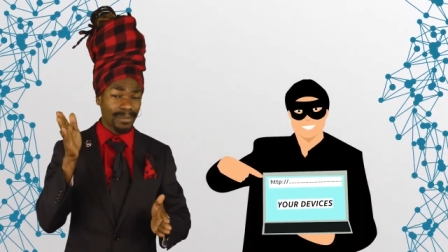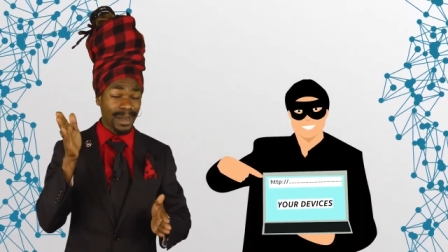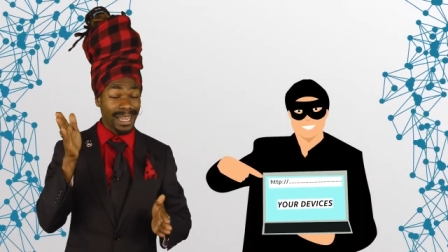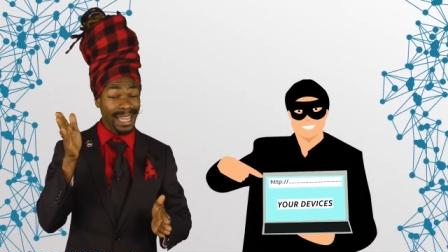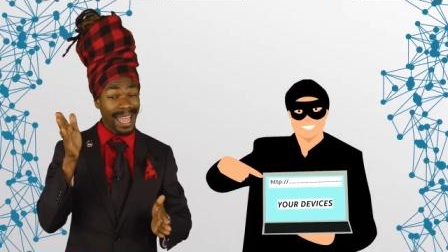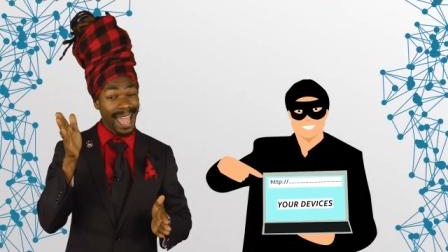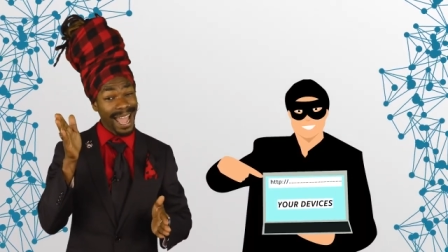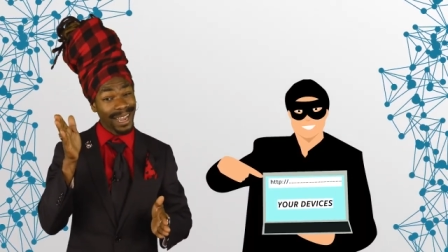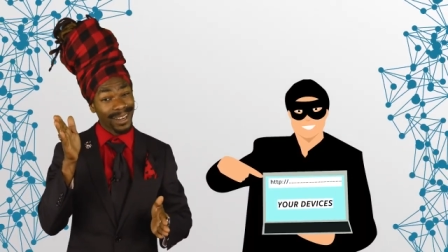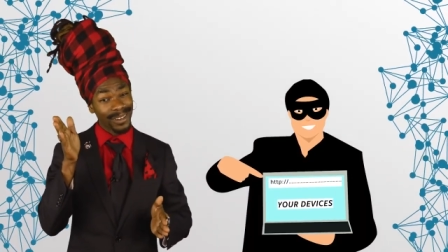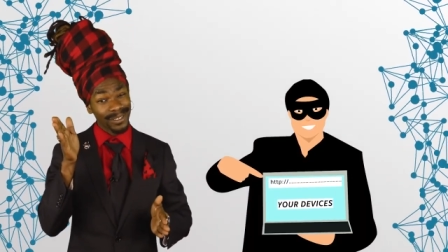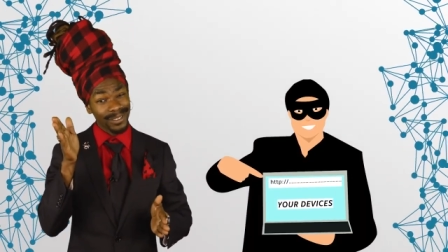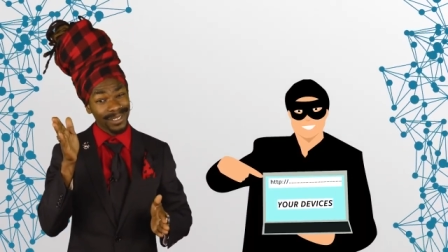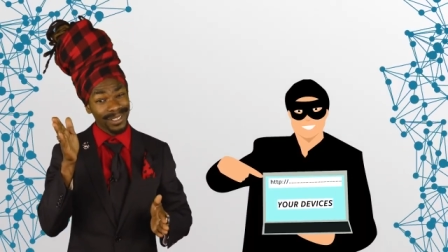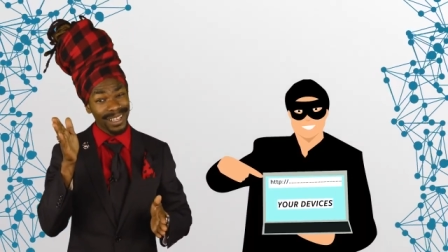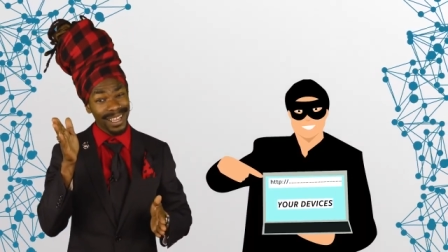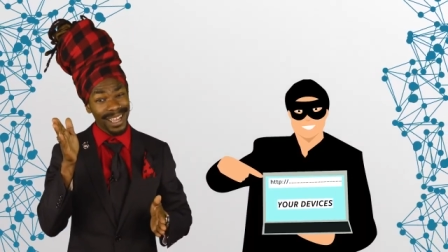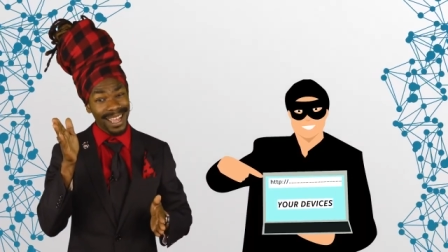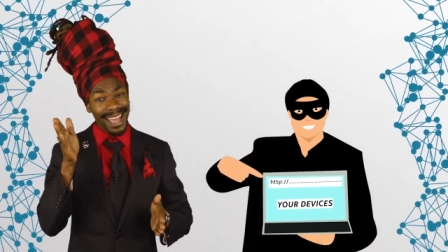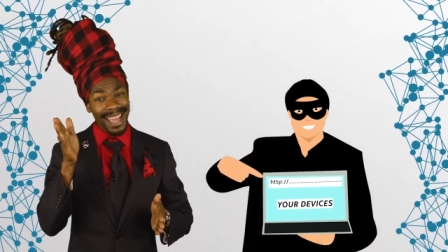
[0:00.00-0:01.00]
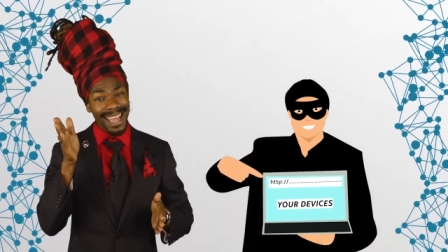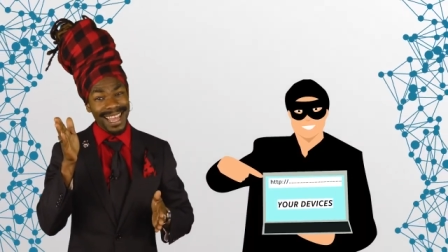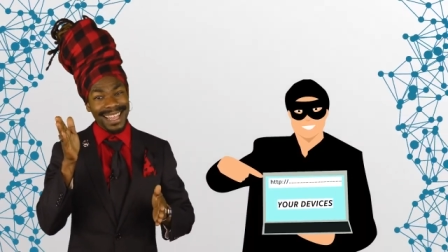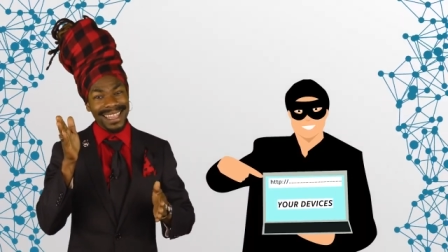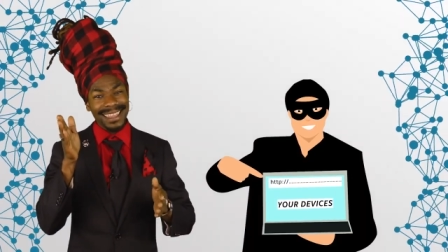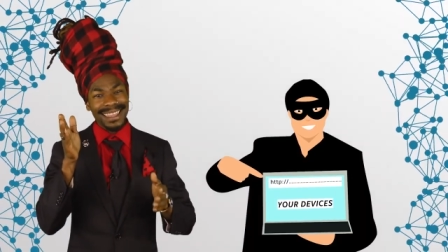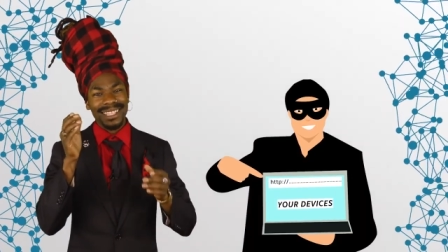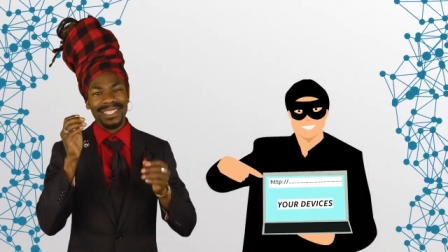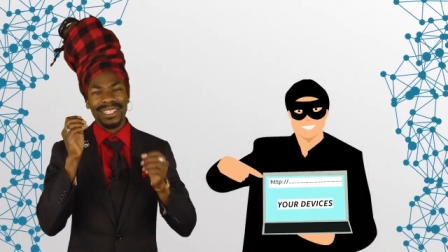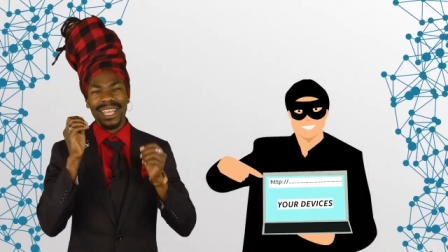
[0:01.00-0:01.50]
by hackers.
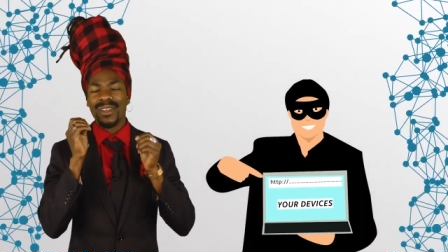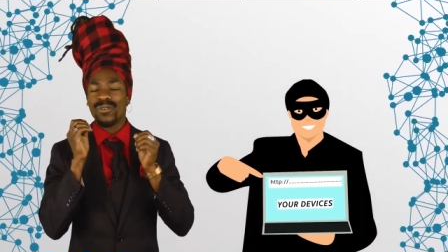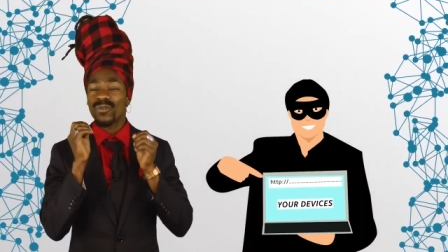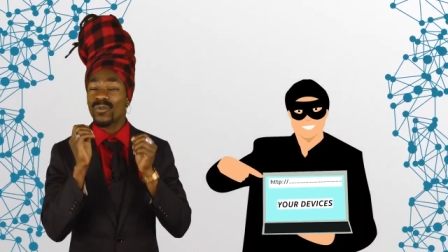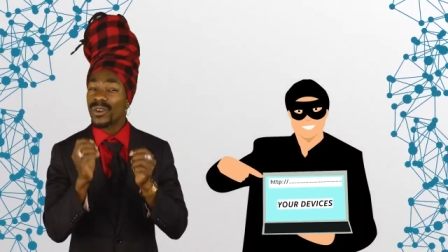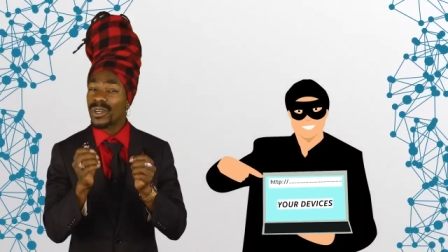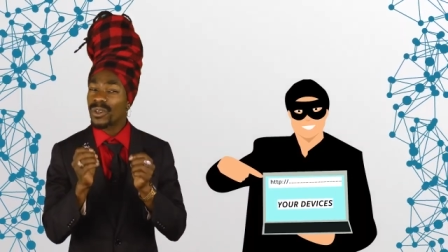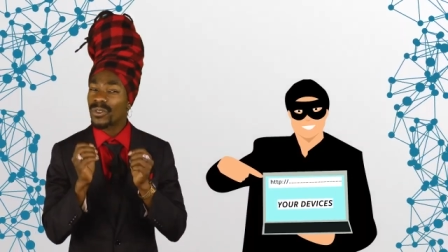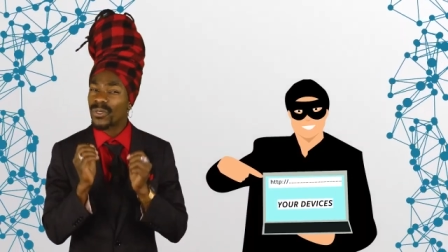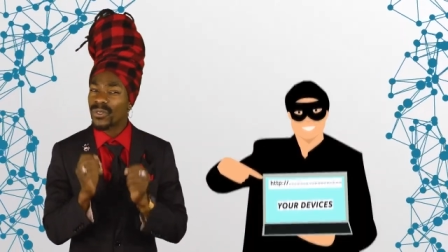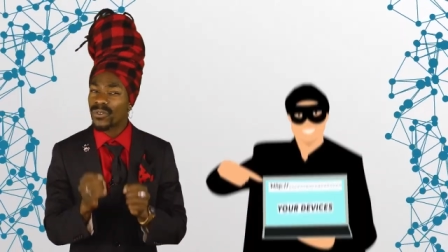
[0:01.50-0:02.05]
That's a real